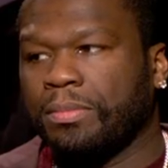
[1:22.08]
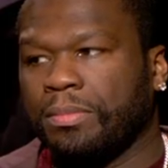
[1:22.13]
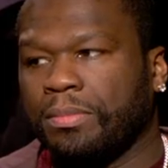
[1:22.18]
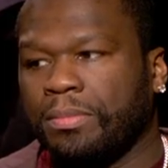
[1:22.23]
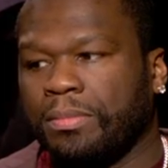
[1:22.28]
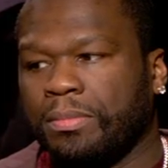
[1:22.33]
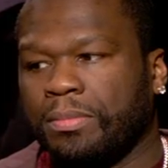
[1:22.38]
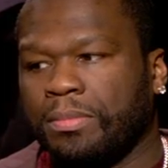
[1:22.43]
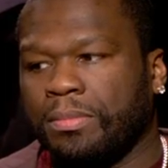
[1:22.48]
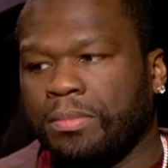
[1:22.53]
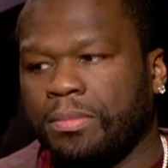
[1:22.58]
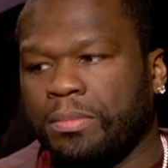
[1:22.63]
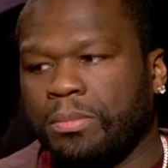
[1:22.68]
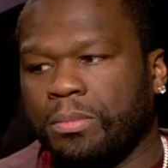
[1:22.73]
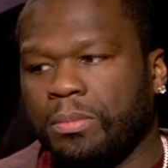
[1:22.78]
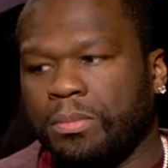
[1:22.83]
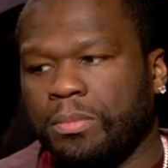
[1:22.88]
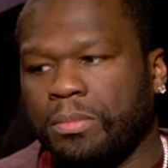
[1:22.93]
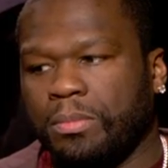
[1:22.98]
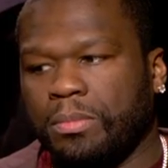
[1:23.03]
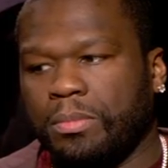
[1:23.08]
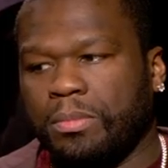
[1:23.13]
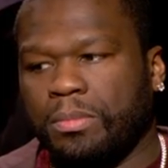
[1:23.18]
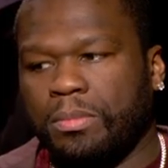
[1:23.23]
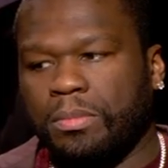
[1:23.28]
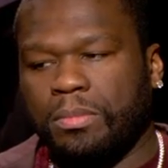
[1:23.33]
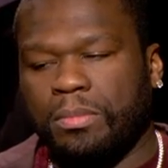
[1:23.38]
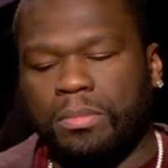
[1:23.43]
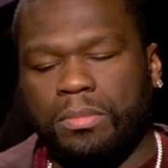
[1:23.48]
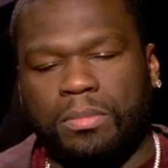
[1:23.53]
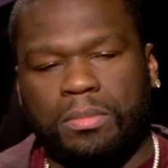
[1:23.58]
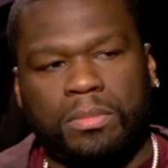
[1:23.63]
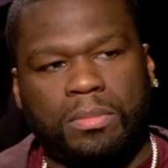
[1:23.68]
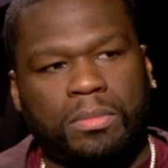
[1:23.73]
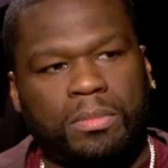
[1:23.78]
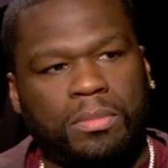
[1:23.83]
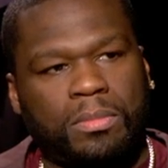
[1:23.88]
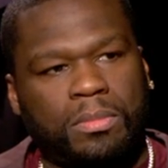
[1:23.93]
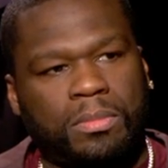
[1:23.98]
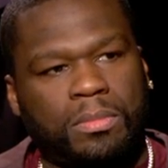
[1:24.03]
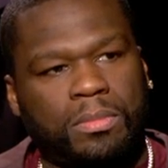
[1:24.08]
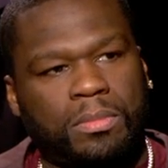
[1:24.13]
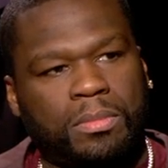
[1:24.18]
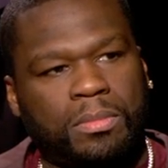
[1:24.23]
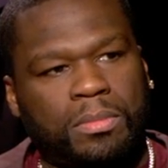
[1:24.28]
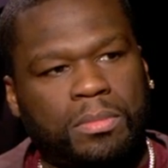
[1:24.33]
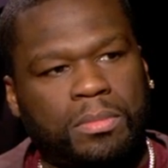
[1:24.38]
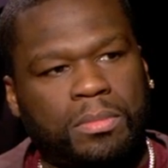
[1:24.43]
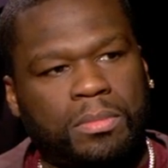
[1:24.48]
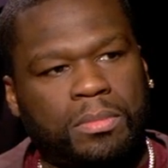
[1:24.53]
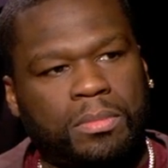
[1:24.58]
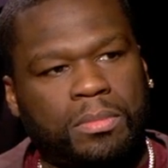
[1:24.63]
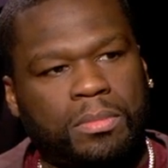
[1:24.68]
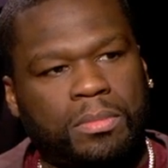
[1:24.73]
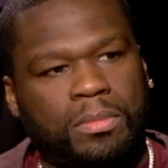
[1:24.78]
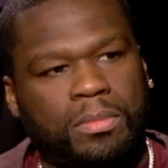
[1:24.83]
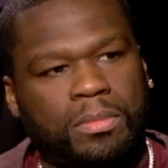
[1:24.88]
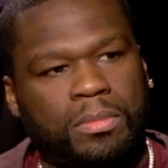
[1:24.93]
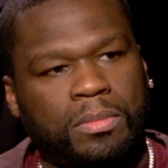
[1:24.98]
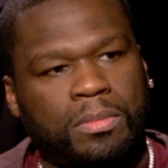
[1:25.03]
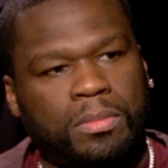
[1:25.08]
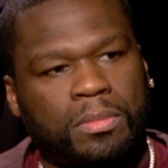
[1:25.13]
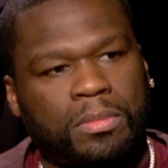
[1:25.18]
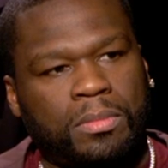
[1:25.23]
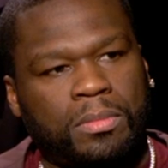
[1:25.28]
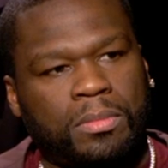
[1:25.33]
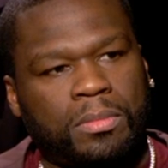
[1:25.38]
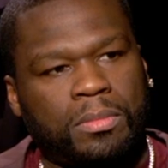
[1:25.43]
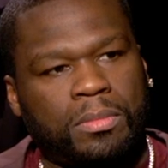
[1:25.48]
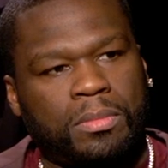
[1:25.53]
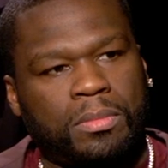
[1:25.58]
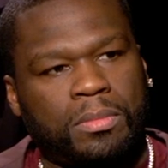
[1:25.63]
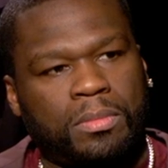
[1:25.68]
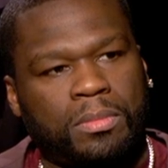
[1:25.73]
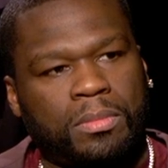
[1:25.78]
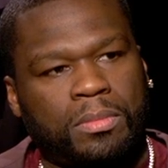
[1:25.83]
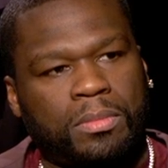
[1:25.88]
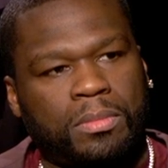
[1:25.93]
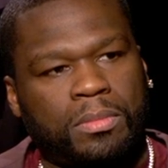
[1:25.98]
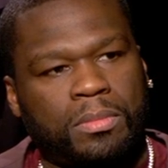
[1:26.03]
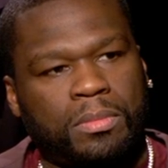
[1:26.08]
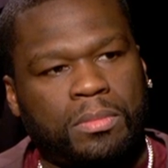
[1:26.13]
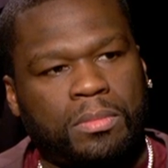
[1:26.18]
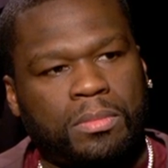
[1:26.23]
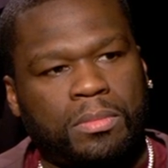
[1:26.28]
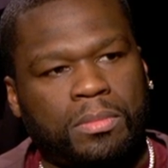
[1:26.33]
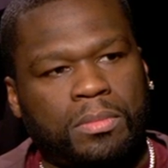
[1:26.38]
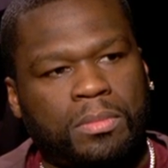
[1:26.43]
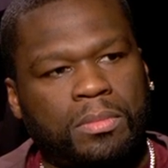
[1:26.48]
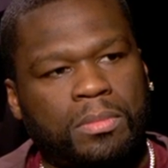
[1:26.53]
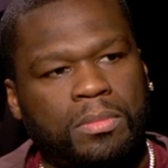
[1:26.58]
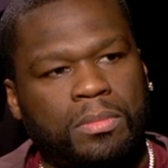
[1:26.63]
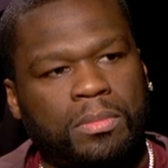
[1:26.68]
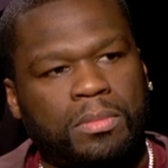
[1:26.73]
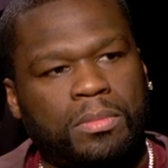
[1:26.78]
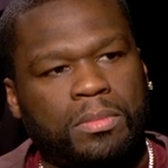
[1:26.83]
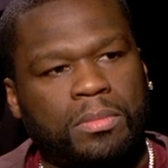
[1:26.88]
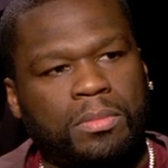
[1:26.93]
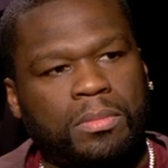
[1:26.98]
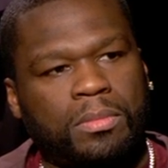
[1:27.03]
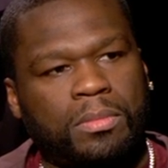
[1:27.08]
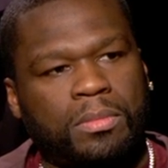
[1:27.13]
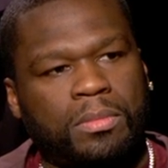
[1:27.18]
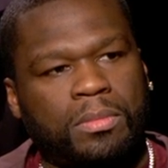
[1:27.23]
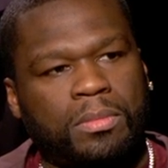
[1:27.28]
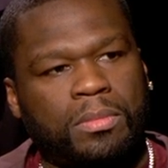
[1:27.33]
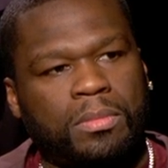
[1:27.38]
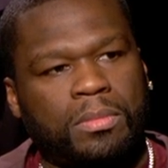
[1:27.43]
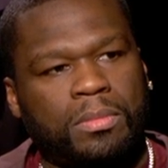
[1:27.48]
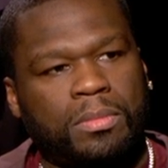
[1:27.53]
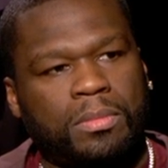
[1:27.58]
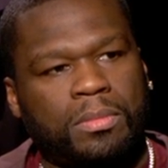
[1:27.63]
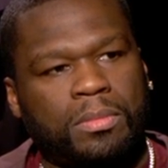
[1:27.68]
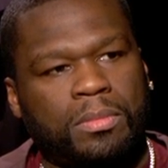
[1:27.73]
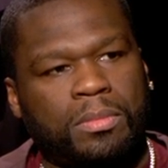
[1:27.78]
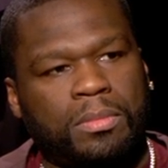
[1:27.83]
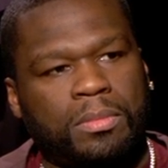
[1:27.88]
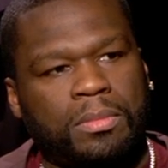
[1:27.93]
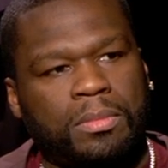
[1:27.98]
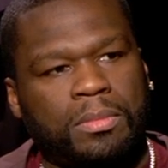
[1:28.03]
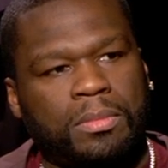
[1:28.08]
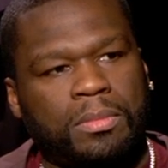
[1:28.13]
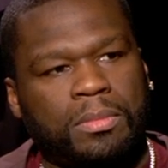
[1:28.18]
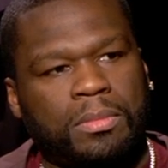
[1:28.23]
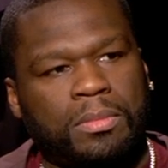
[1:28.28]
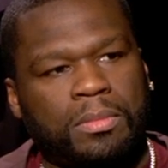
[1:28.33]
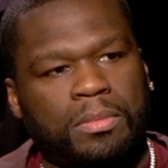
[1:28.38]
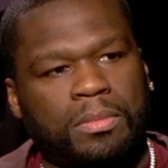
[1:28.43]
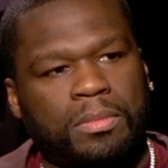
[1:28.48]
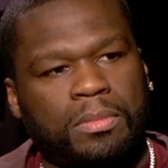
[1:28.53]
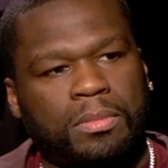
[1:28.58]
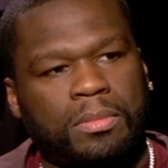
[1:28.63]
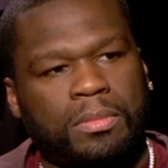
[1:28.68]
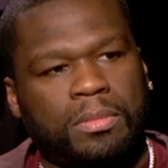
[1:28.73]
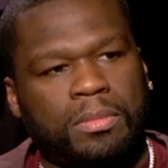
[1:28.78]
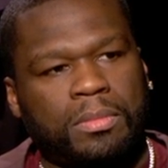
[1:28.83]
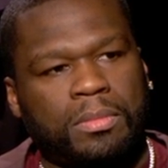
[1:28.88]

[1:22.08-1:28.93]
(not speaking)